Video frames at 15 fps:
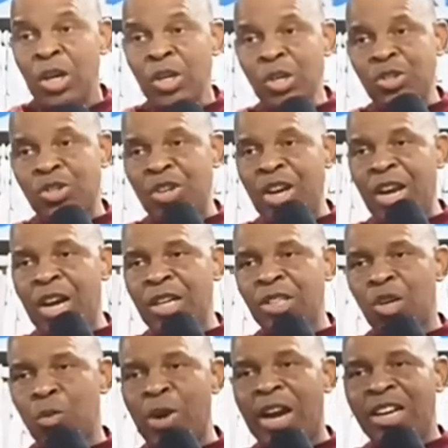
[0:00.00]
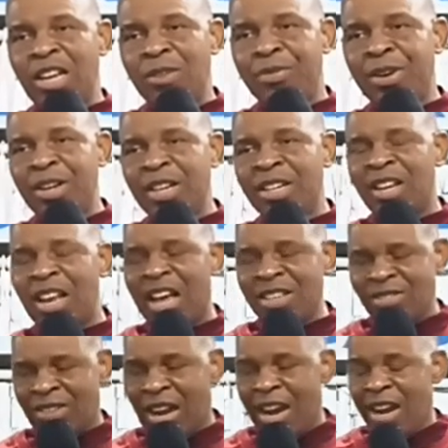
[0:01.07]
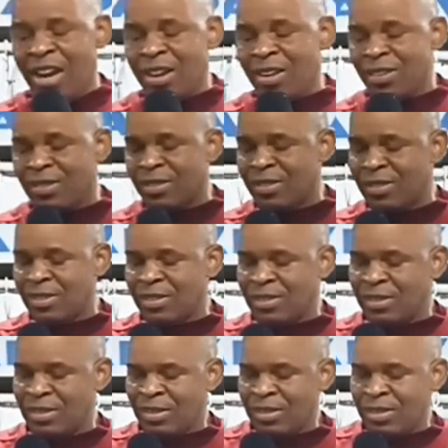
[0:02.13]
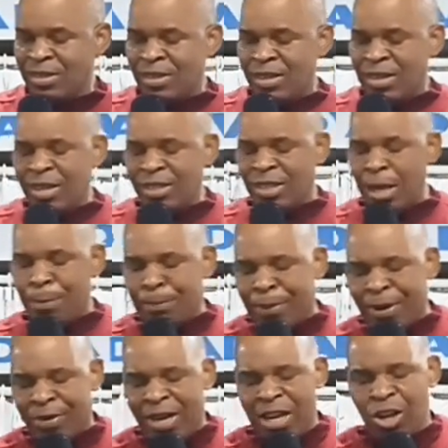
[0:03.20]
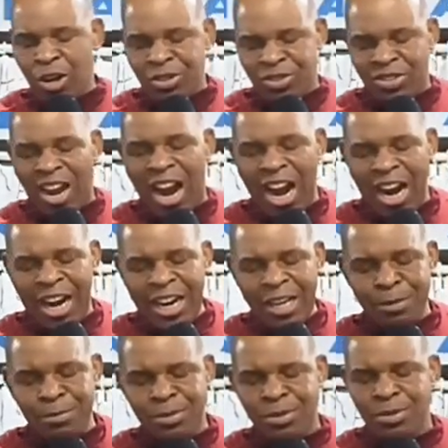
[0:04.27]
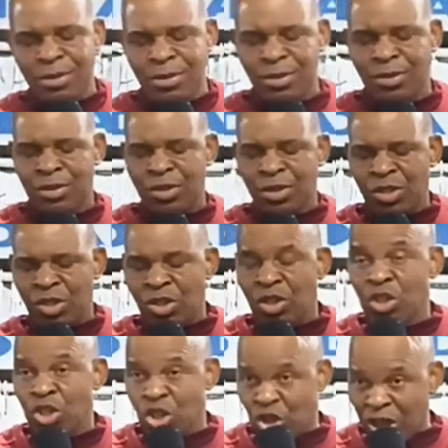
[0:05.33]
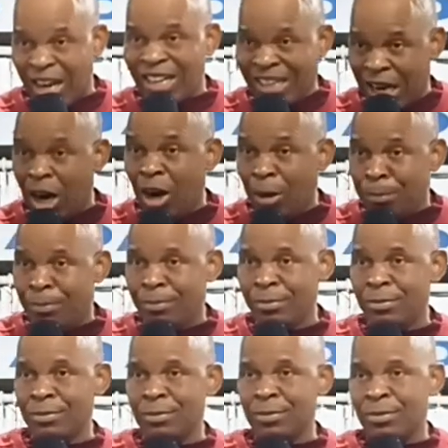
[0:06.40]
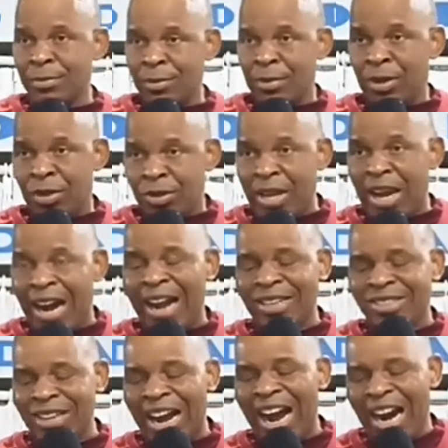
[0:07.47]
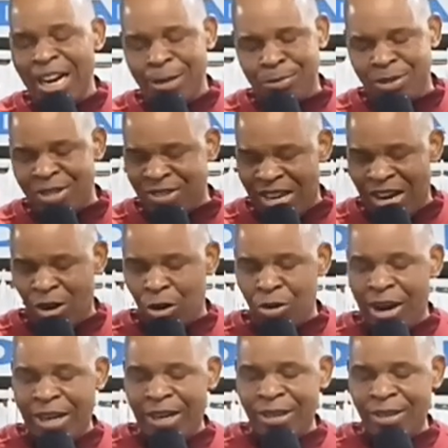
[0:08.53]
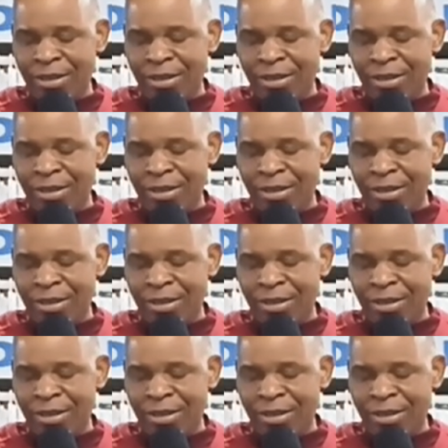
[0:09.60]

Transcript: You see, eh, we are living in the last days. It said perilous times shall come. The hard times is here already.